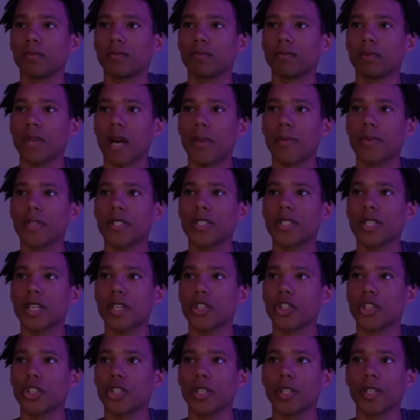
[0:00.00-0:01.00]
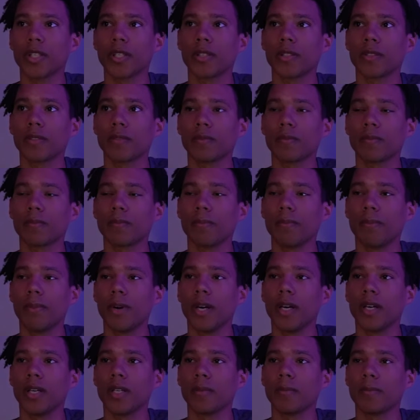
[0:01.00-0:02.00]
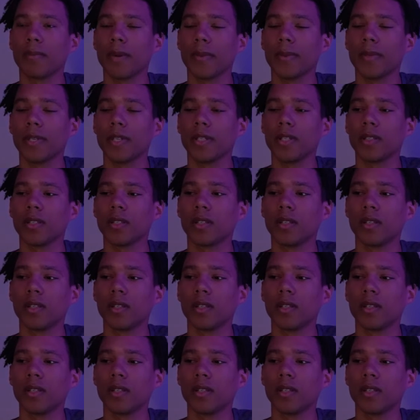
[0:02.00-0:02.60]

I wouldn't say shouldn't, but maybe,